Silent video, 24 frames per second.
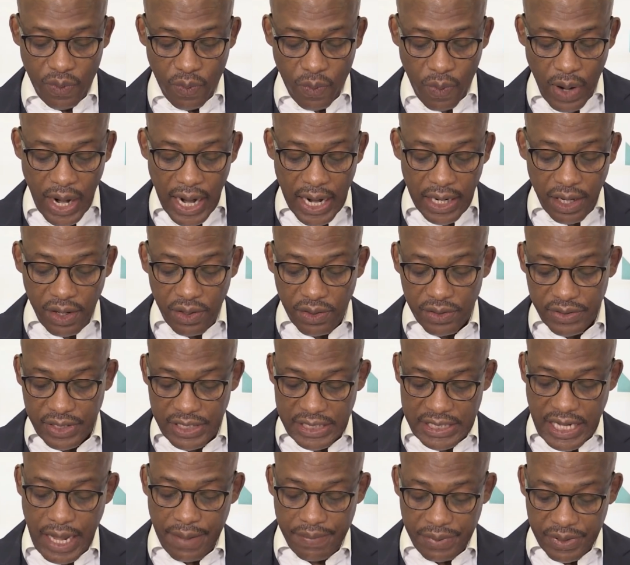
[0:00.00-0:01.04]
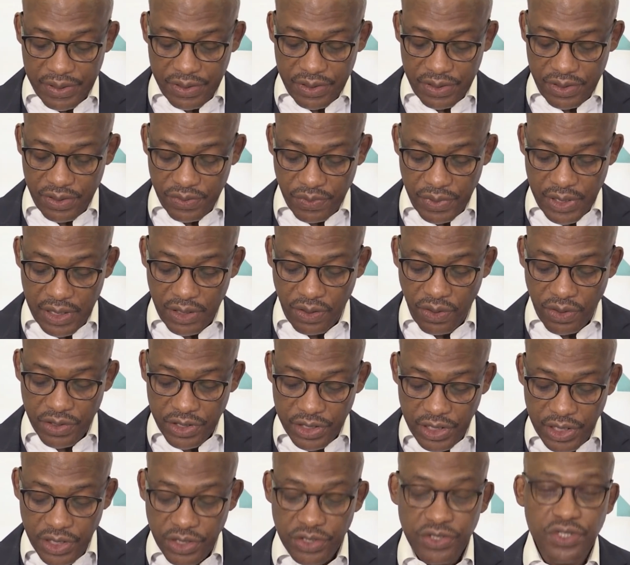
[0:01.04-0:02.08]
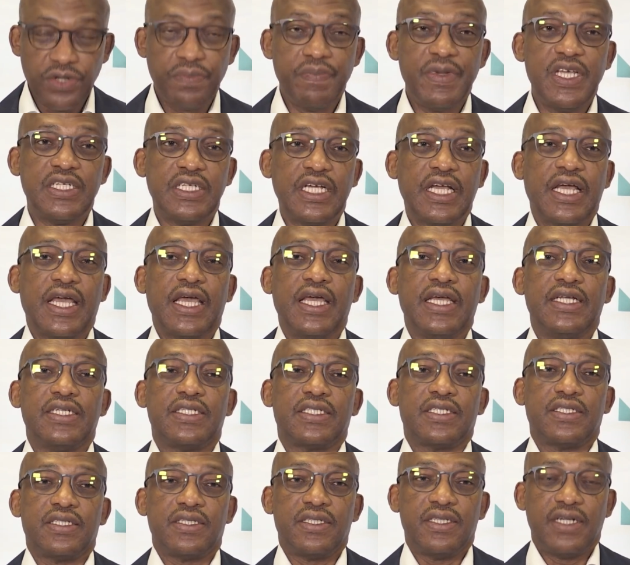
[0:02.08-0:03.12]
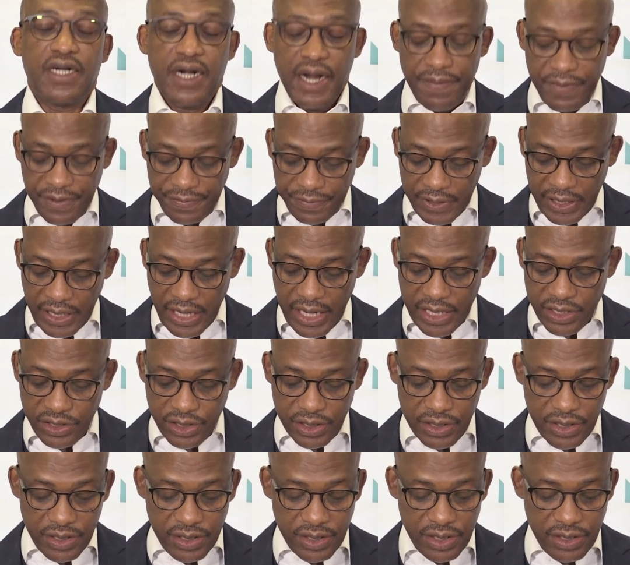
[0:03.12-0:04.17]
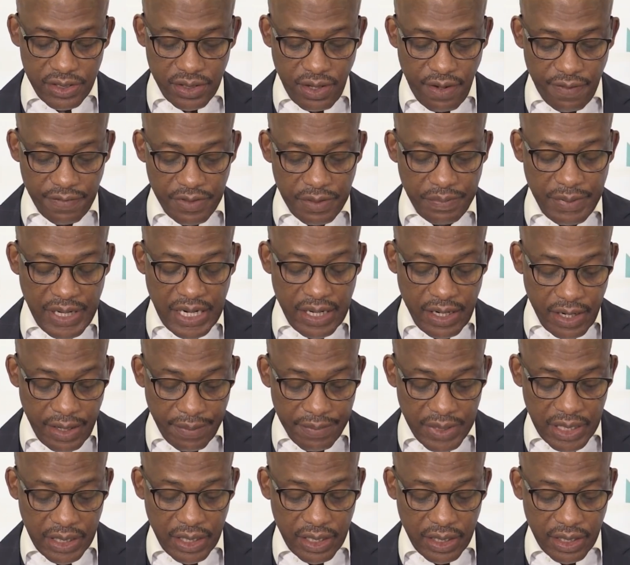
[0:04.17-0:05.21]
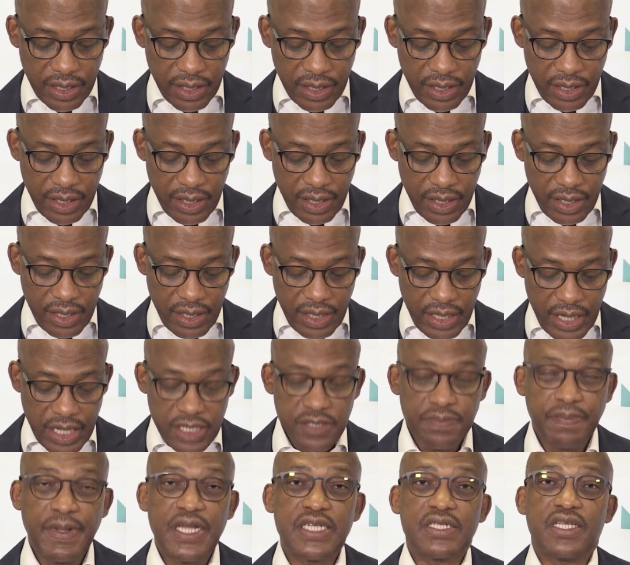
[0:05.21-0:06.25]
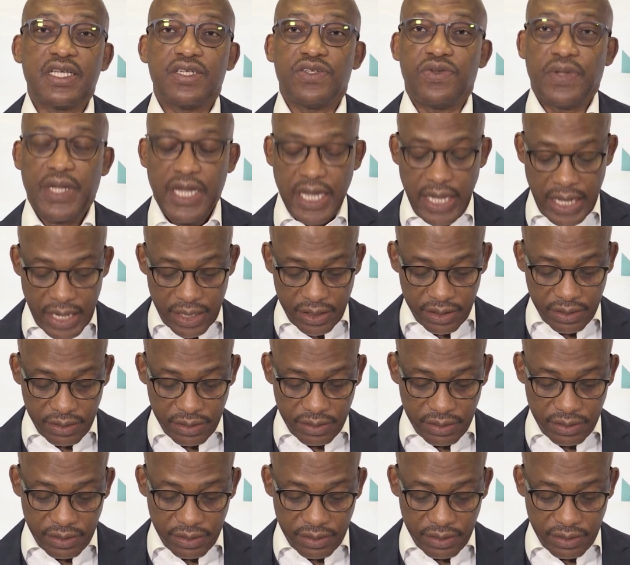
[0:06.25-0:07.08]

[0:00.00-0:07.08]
While all this happens, we'll continue to mitigate the ramifications of the pandemic as best as we can,